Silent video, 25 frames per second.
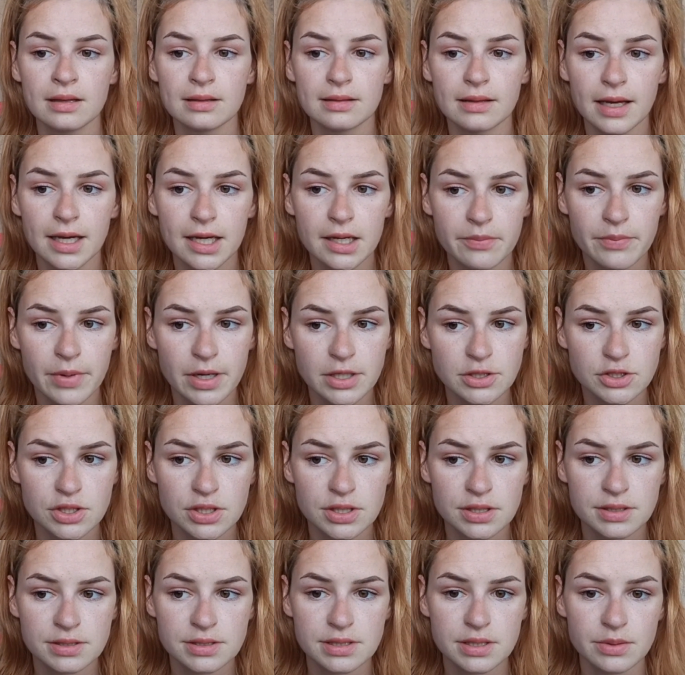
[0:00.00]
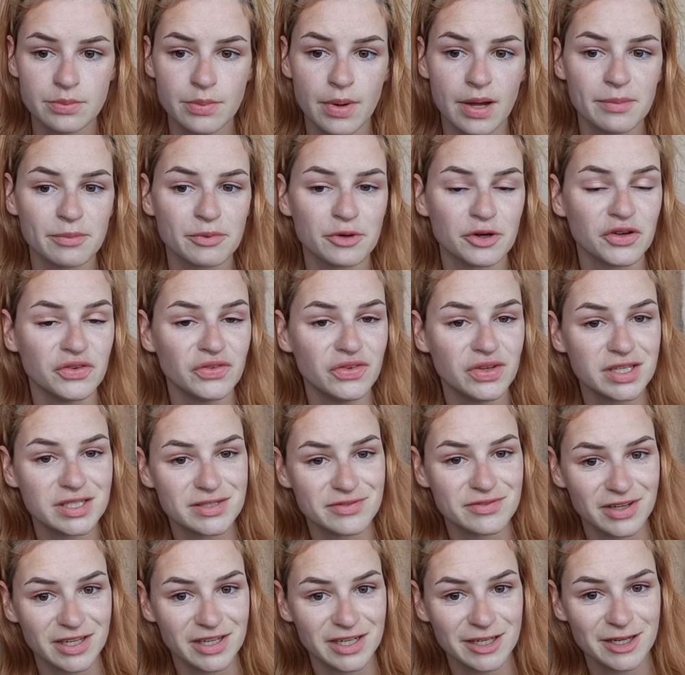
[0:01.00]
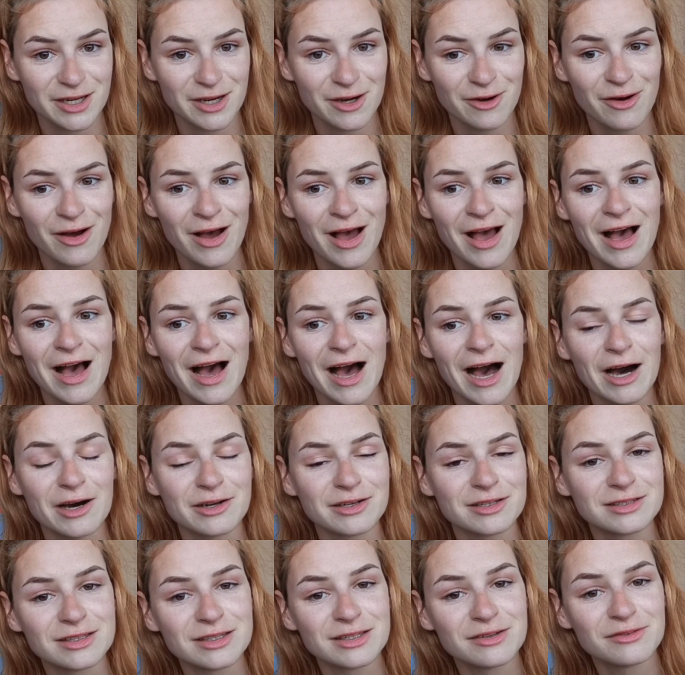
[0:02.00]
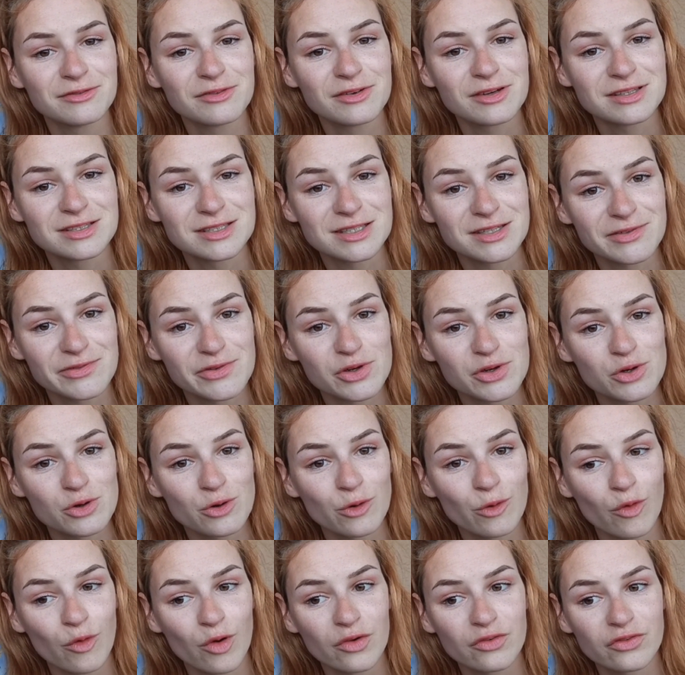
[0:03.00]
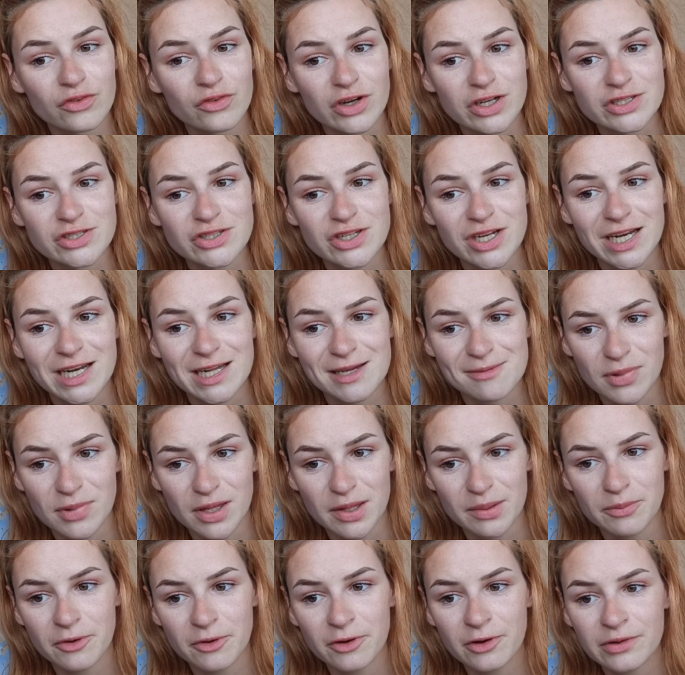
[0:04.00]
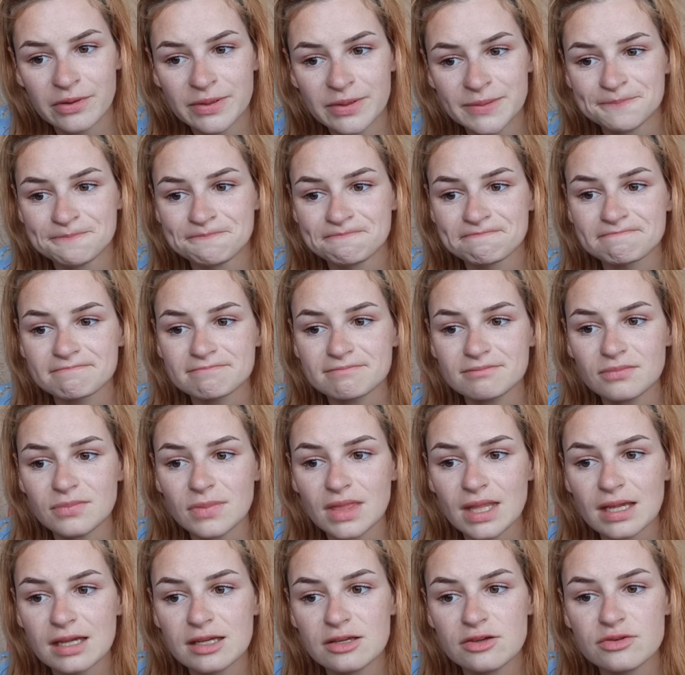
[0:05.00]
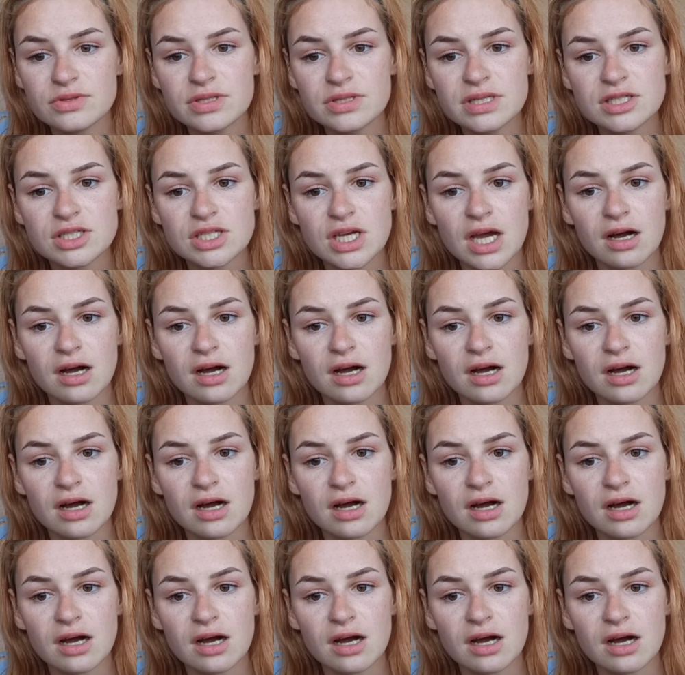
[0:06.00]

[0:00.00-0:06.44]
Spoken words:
Like mentioned in my previous video, how to live with difficult or frustrating people, using